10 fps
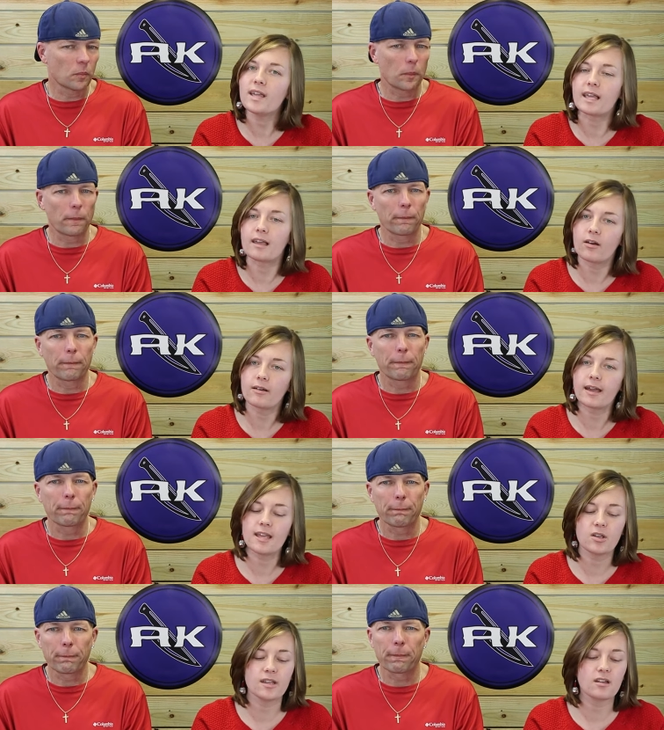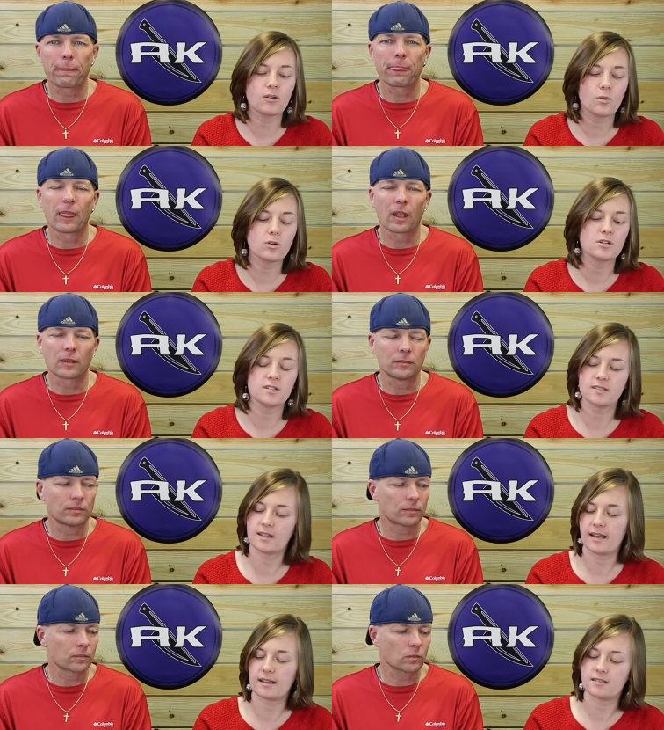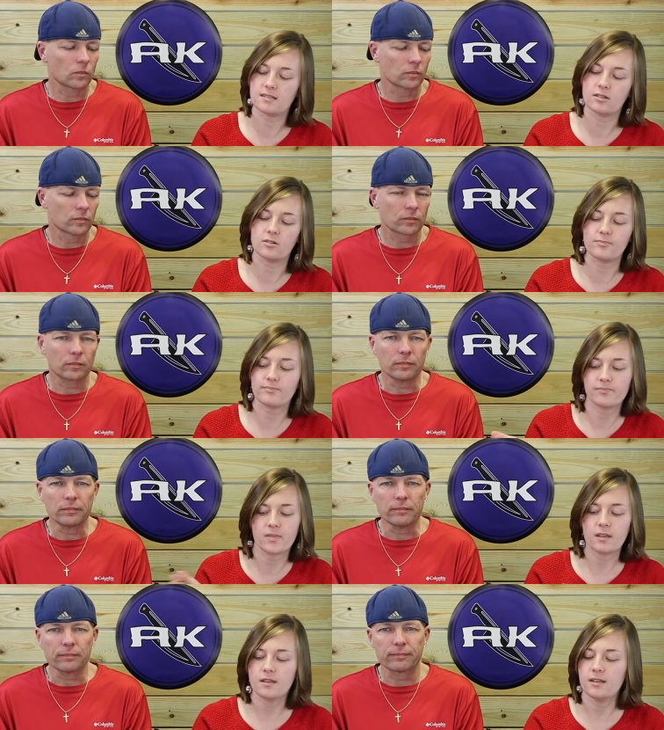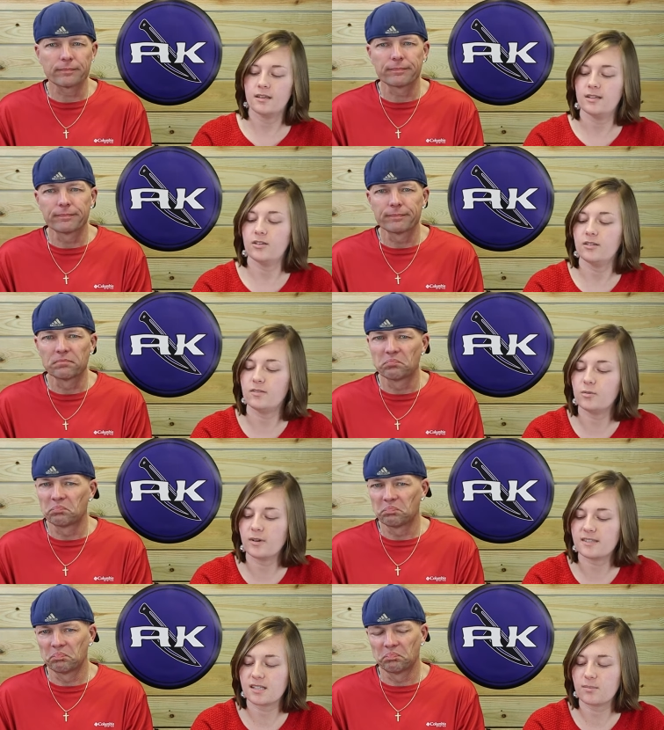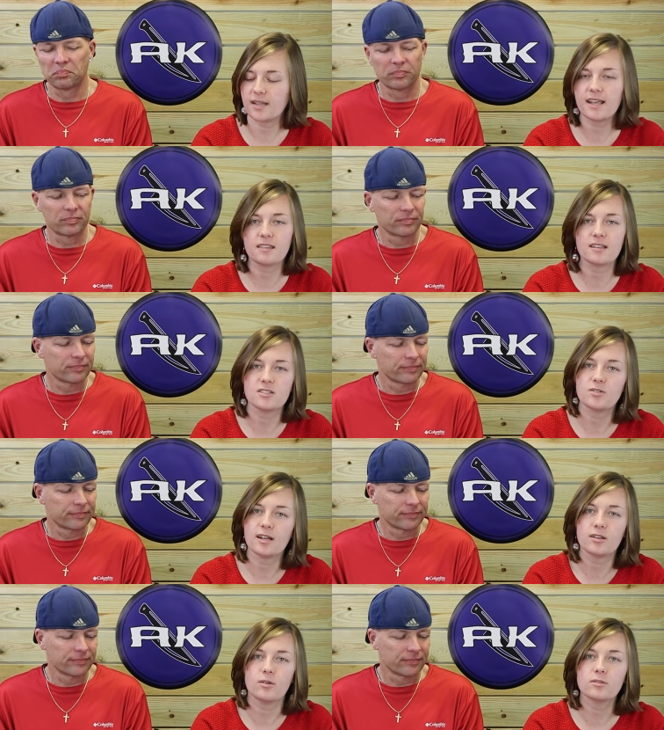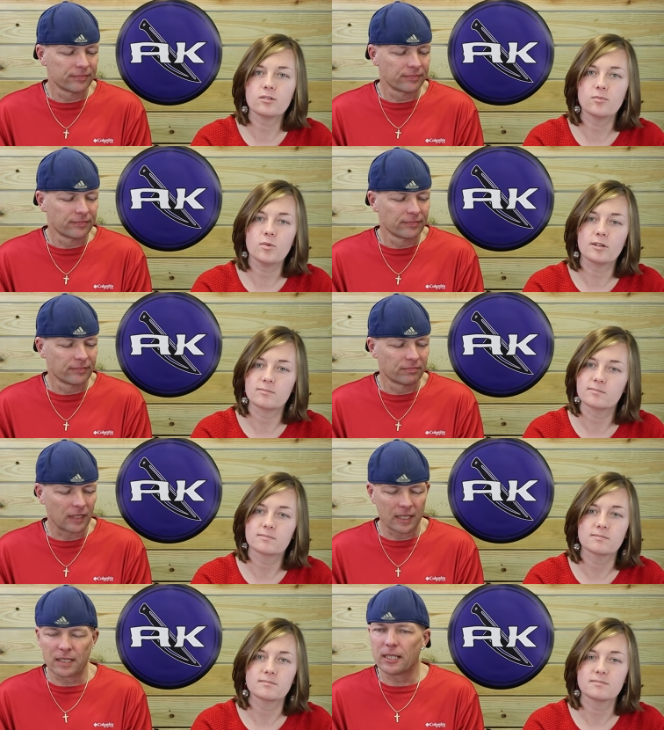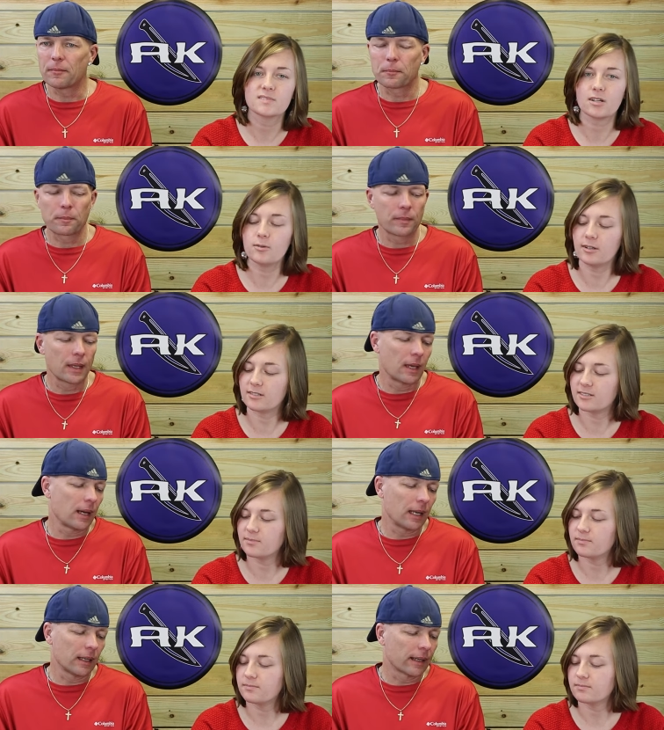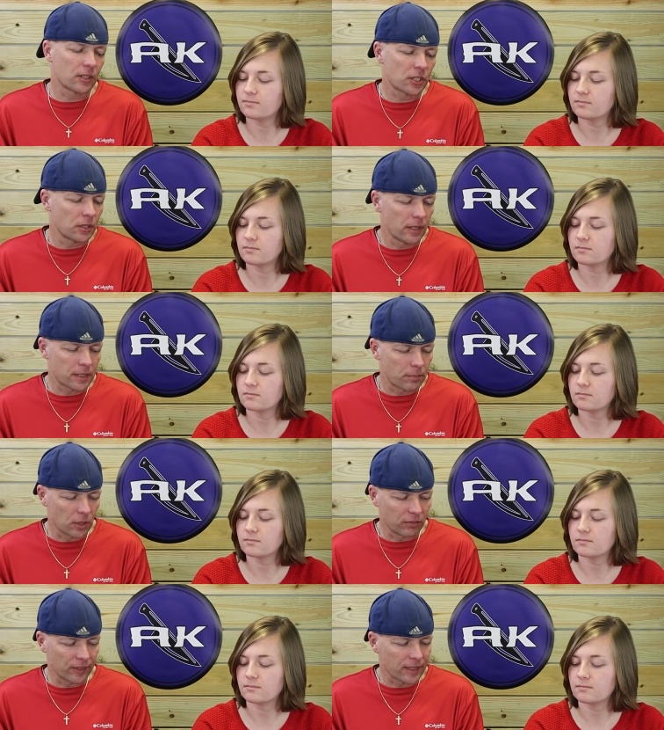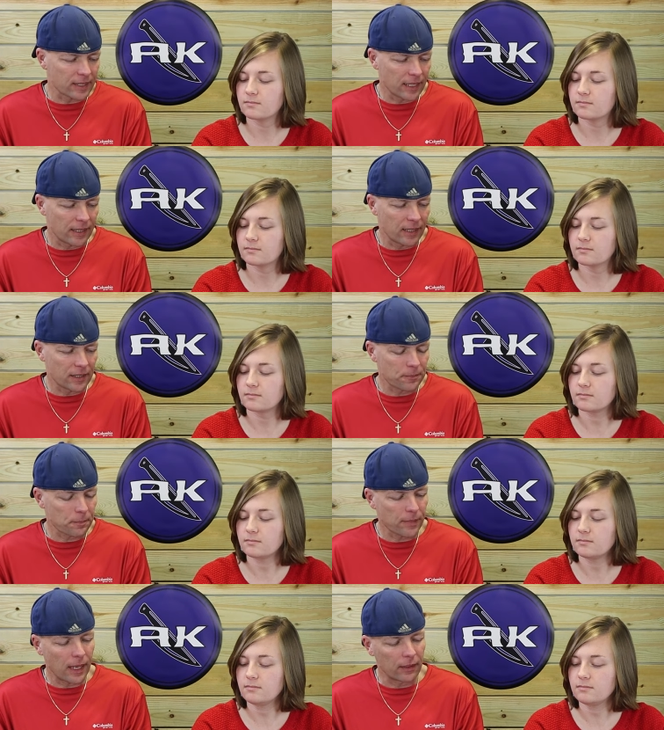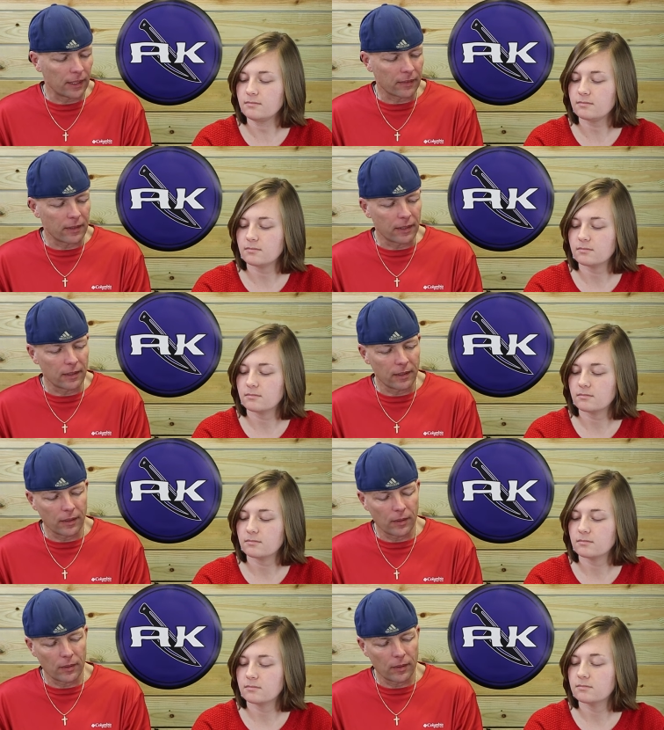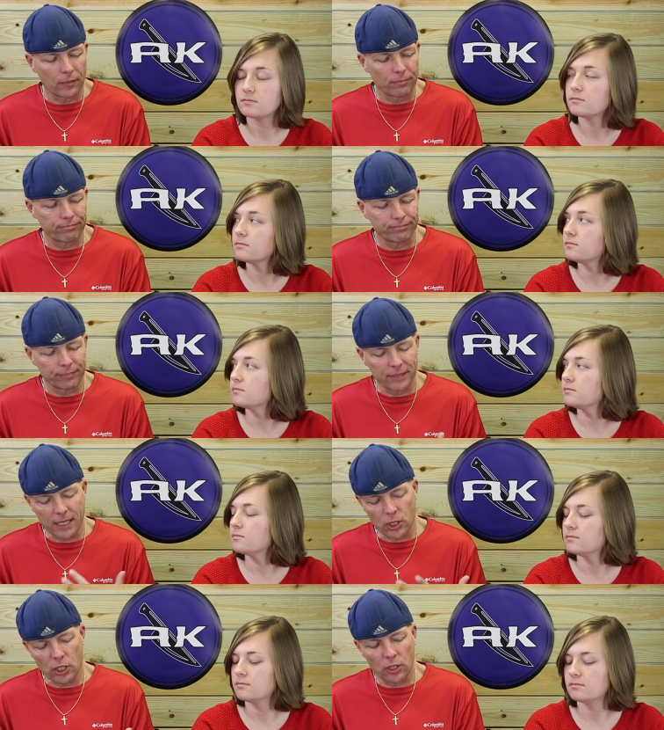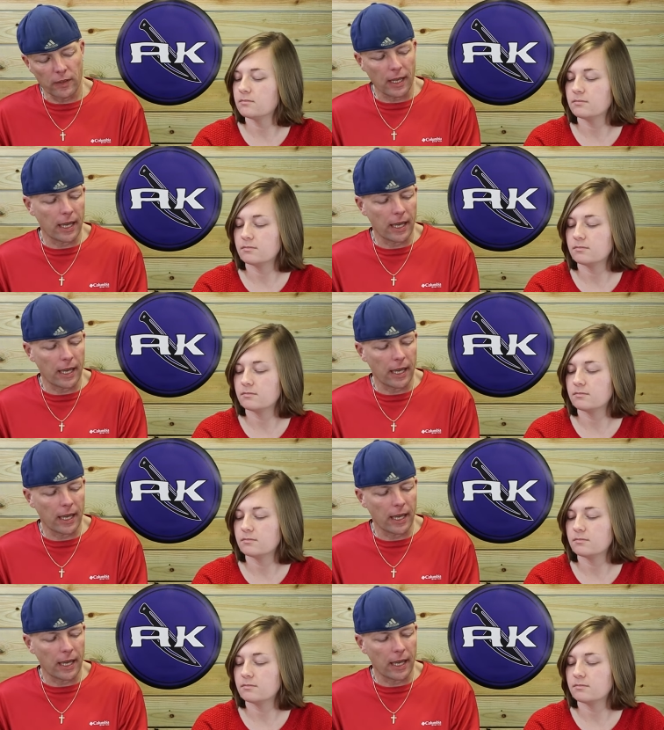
Speaker 1: WE, okay? You get a gorgeous design, so if you want something like this, you gotta go a little more.
Speaker 2: That's it. That's how it works. I like it too. It's beautifully designed. I like the attention to the